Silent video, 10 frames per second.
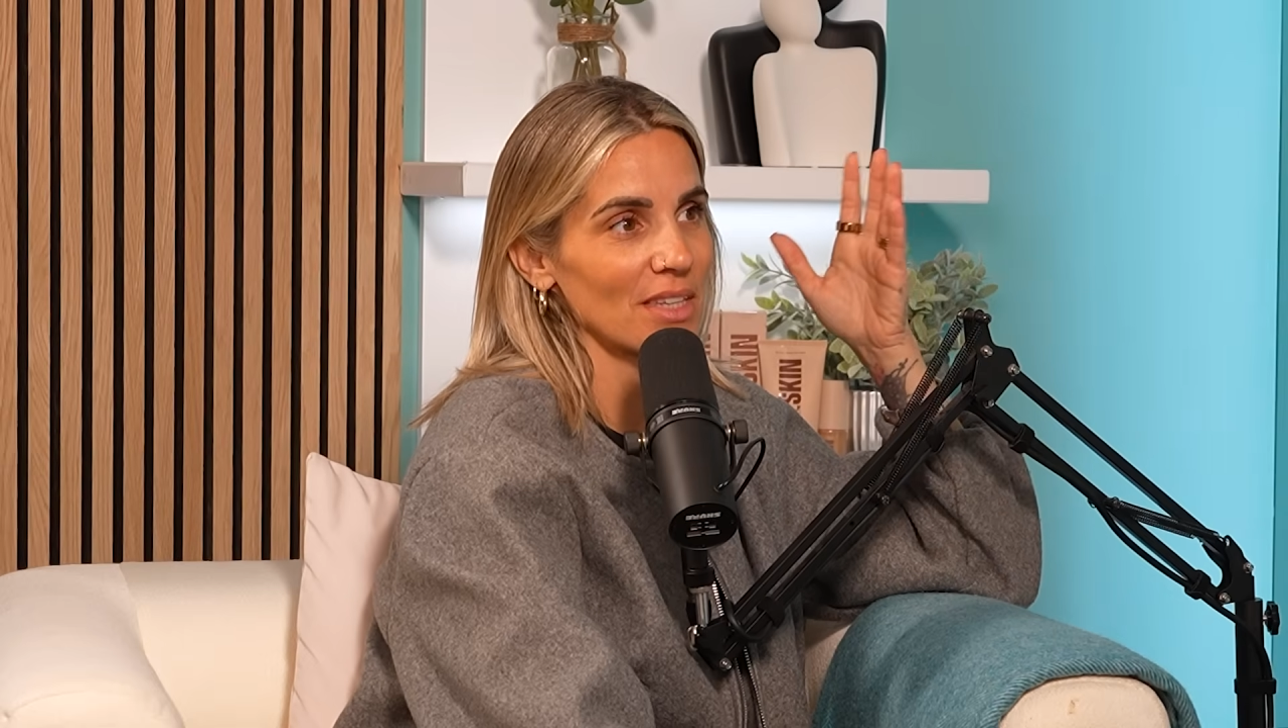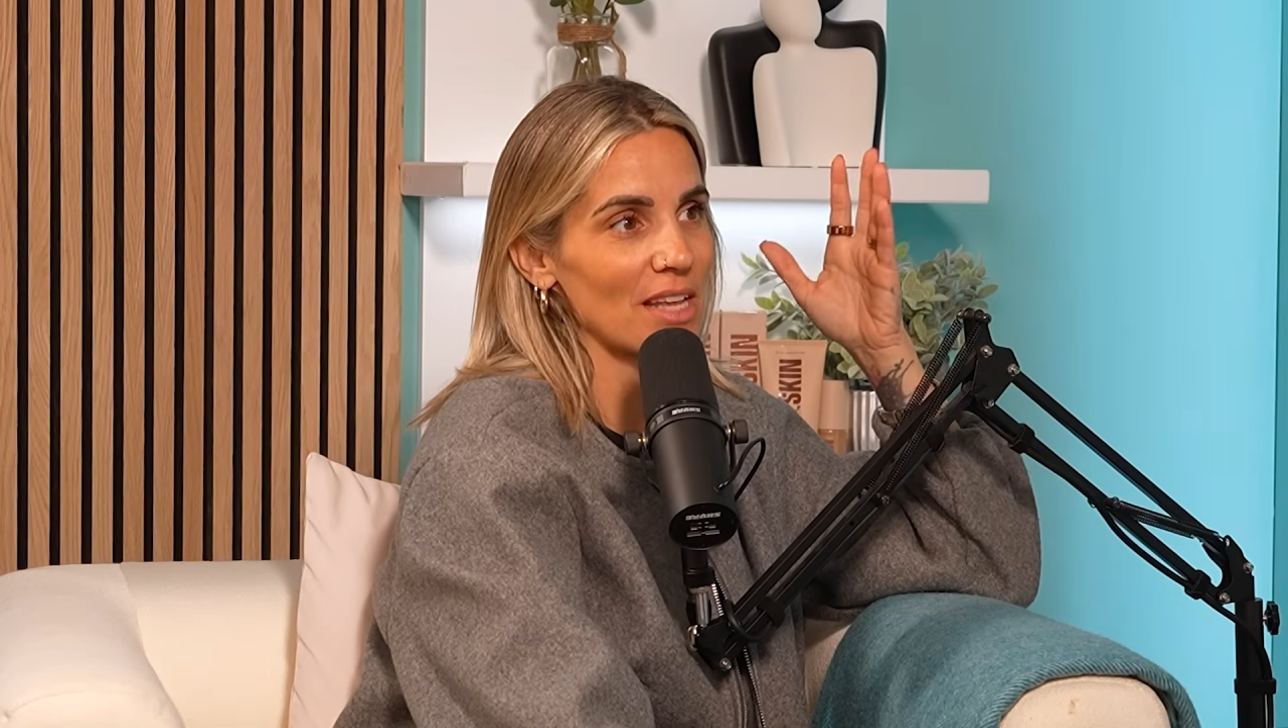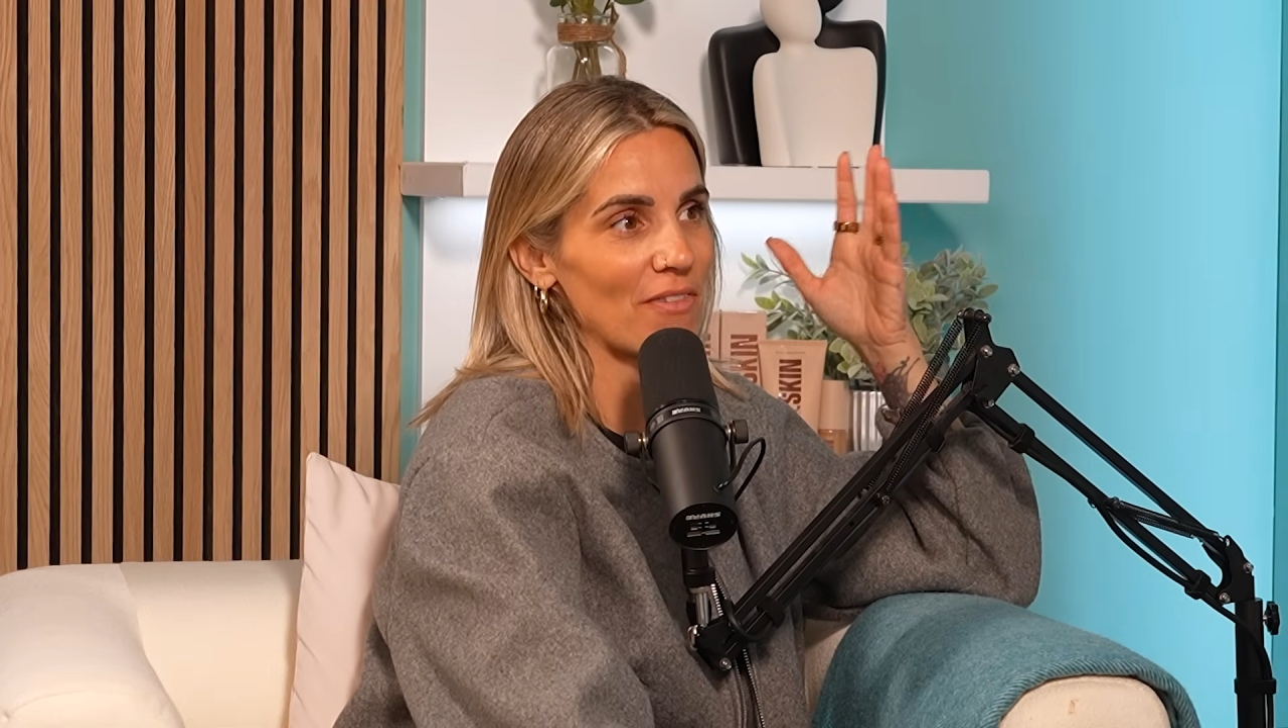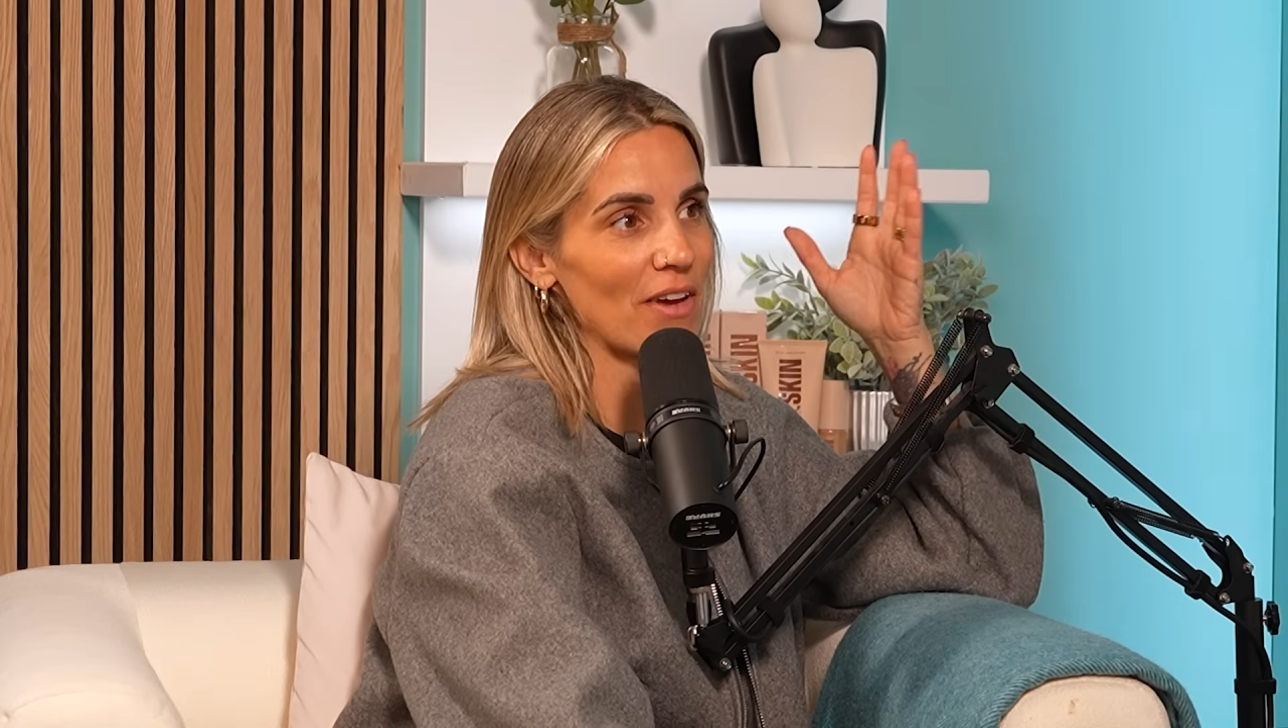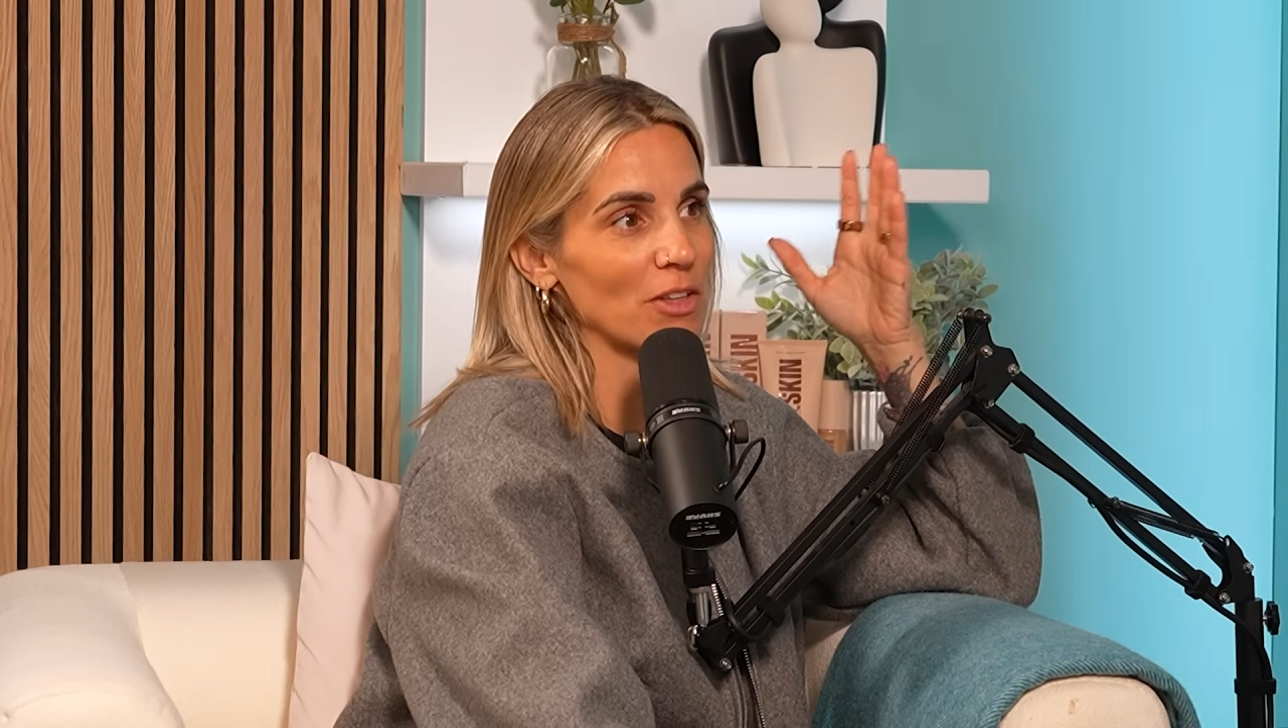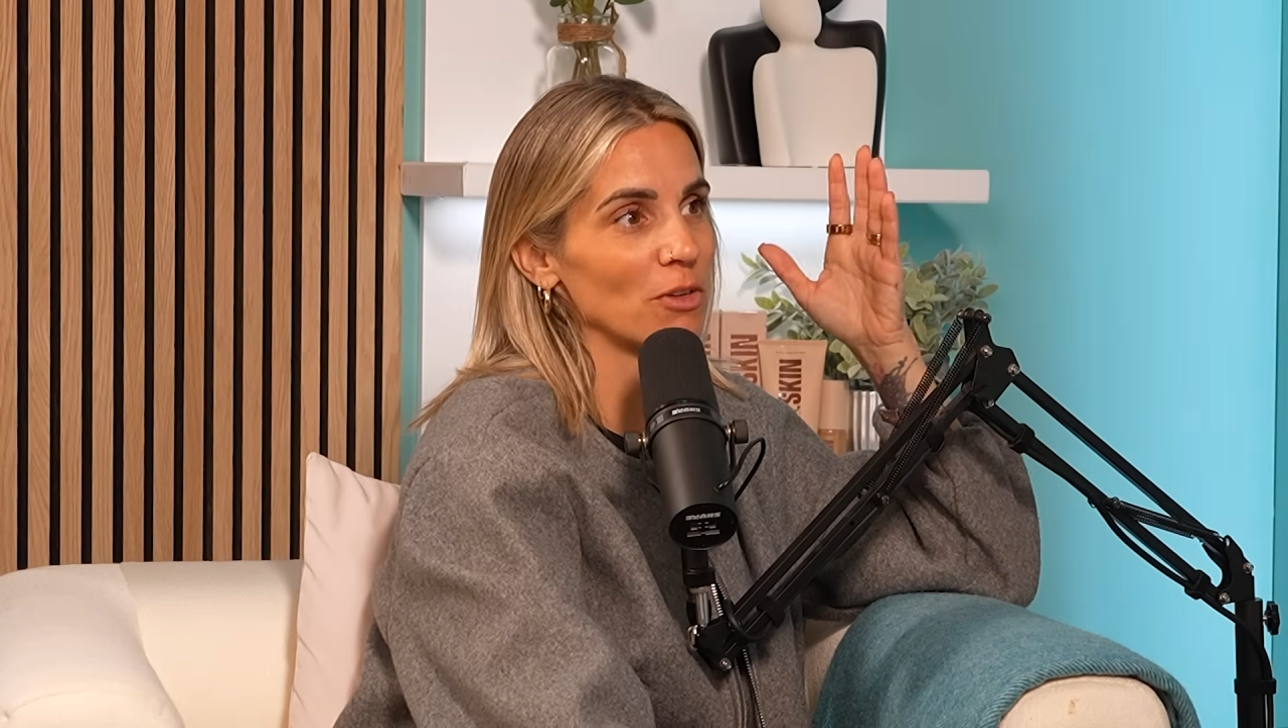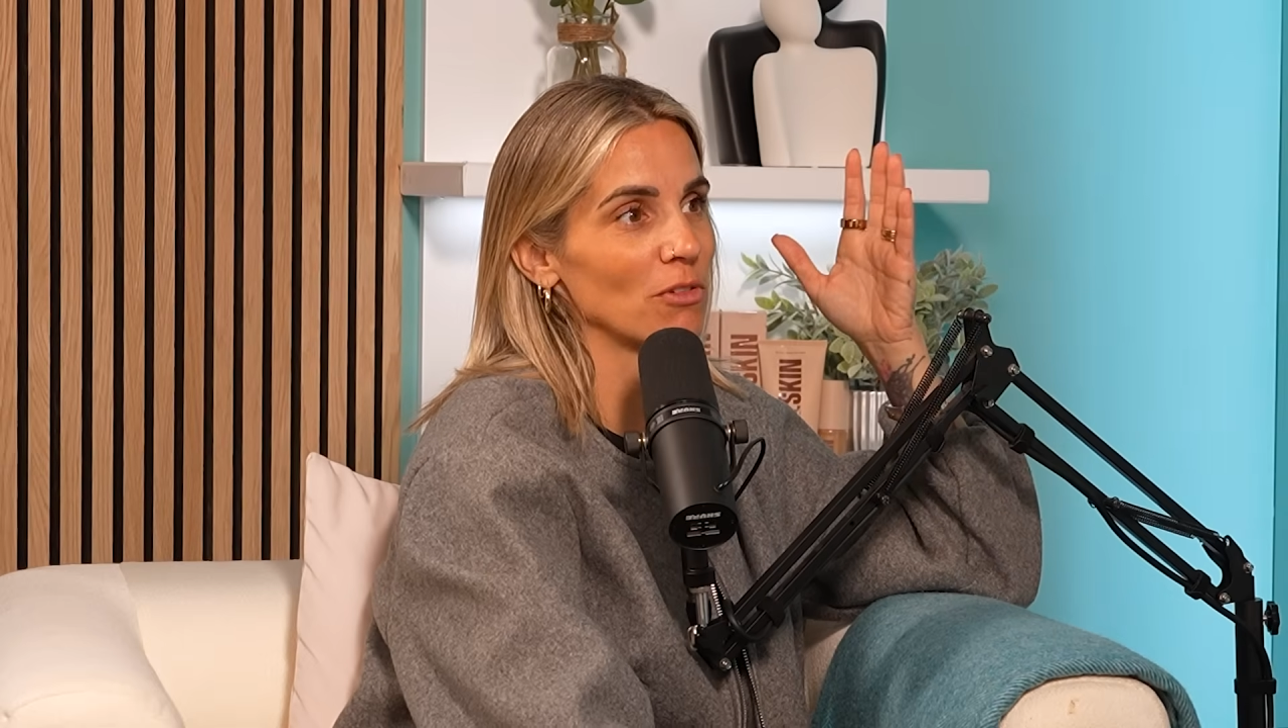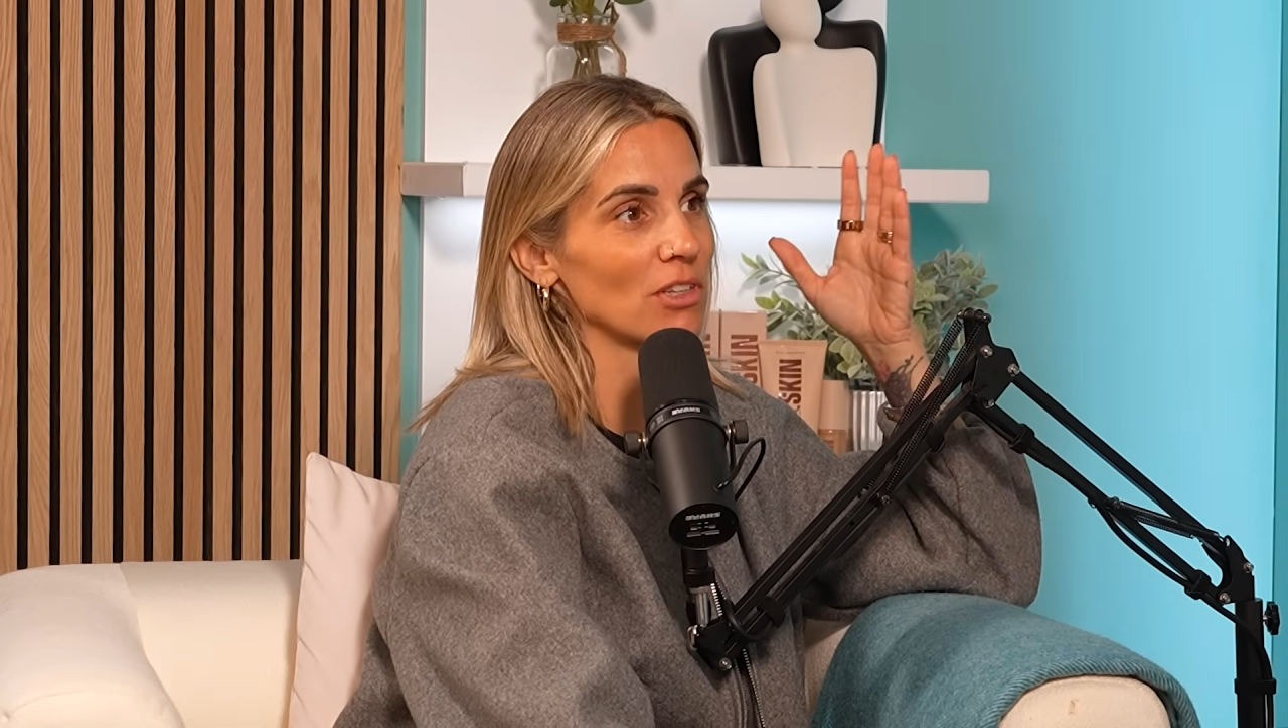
The fact that you